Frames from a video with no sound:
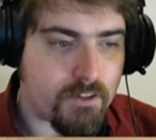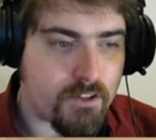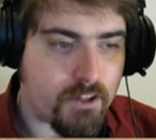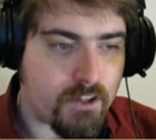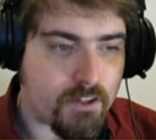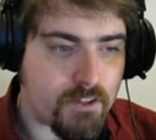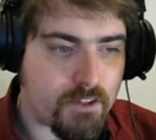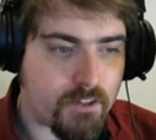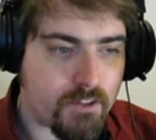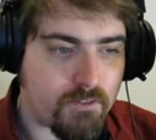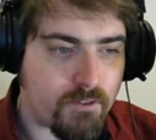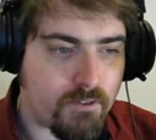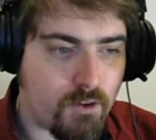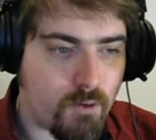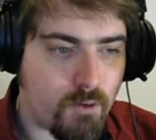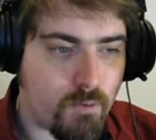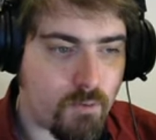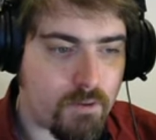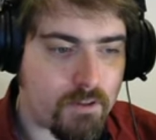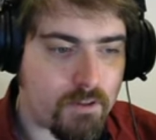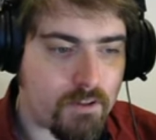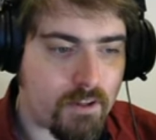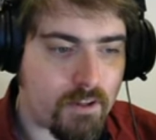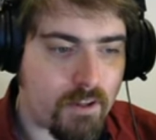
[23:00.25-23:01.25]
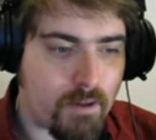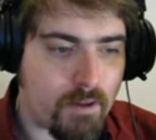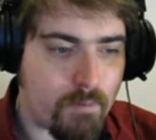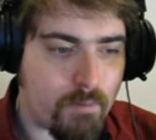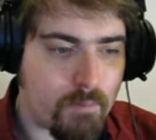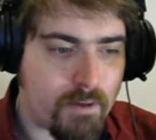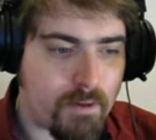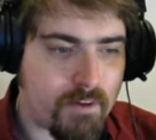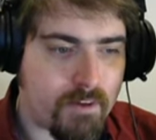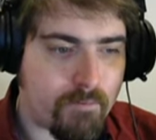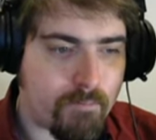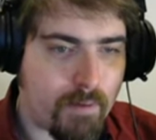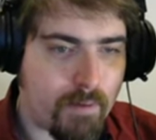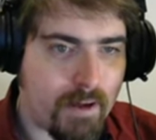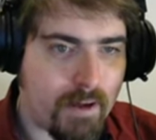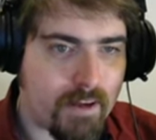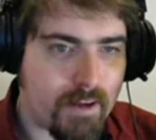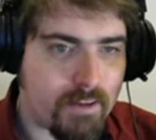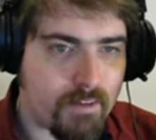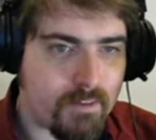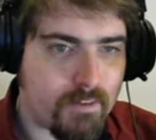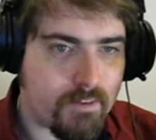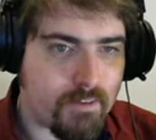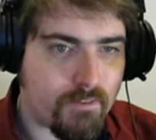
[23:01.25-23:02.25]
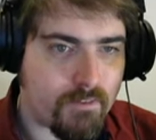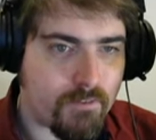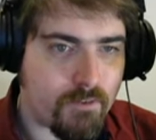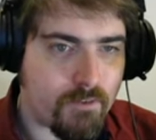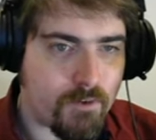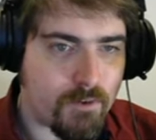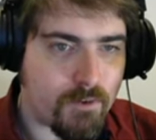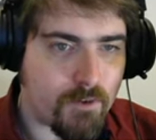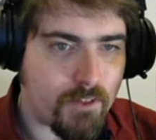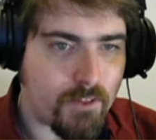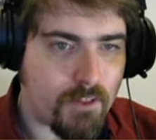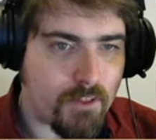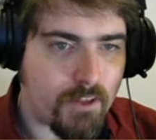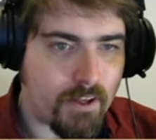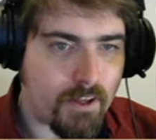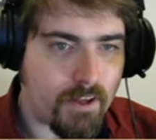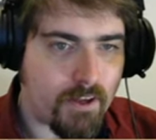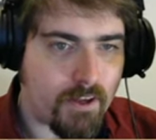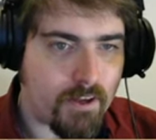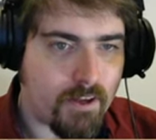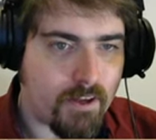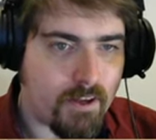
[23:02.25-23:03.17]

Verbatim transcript: charging forward, a bit of back and forth there.